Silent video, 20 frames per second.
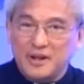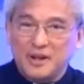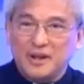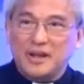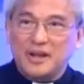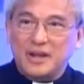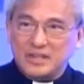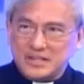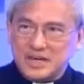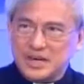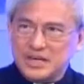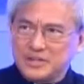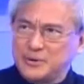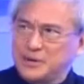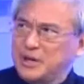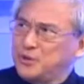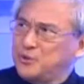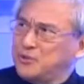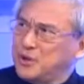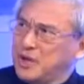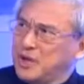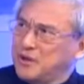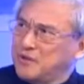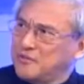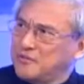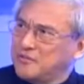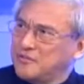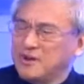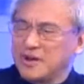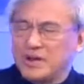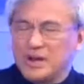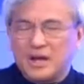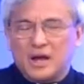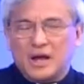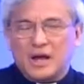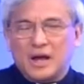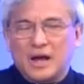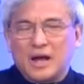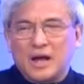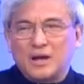is actually to give.
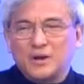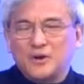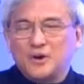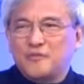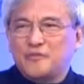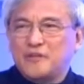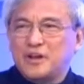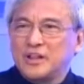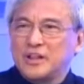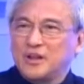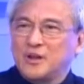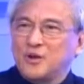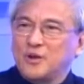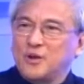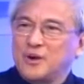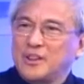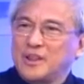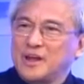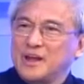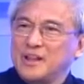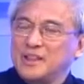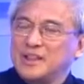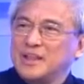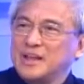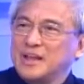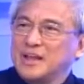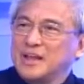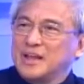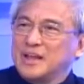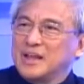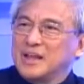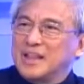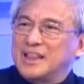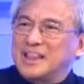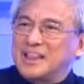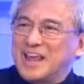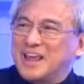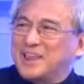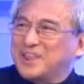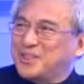I often call that
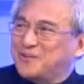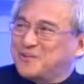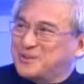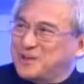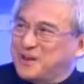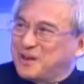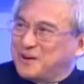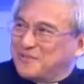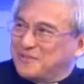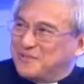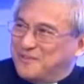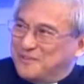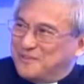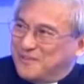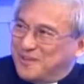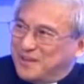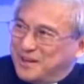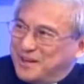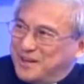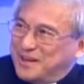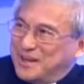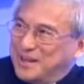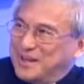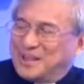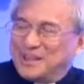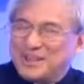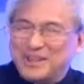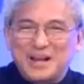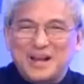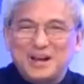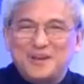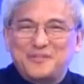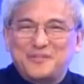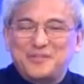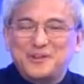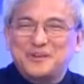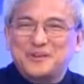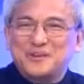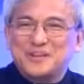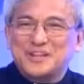death to self, death
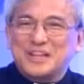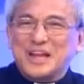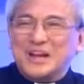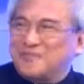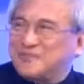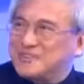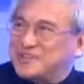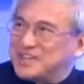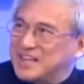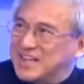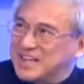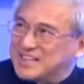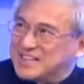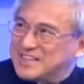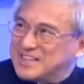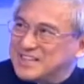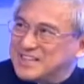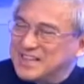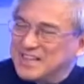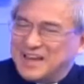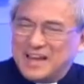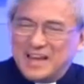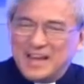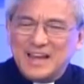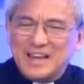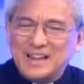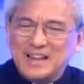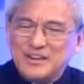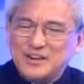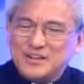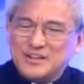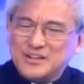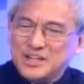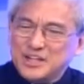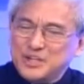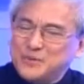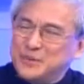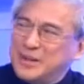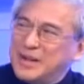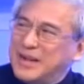to your selfishness. And it
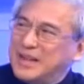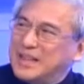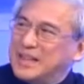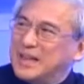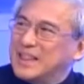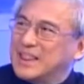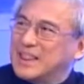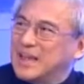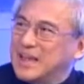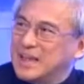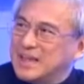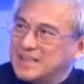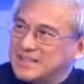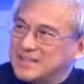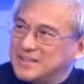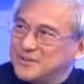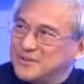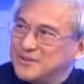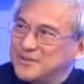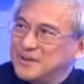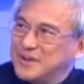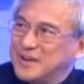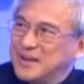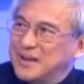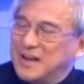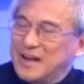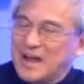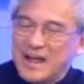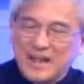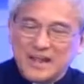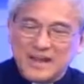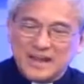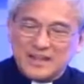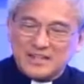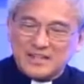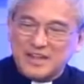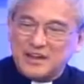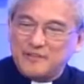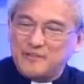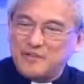starts with little things, like
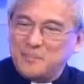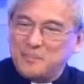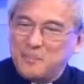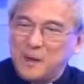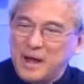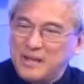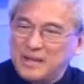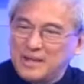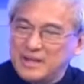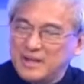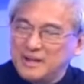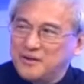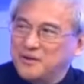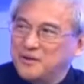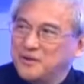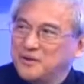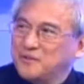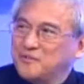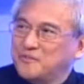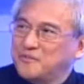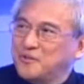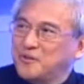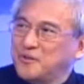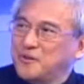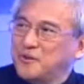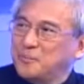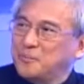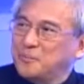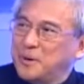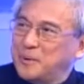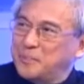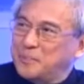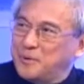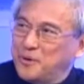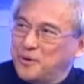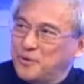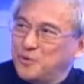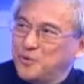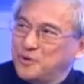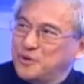saving money for people
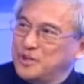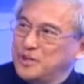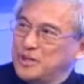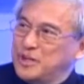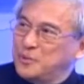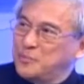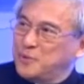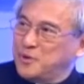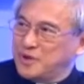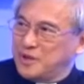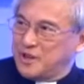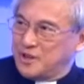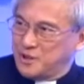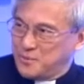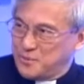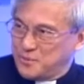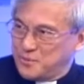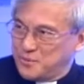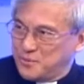who need it more than you,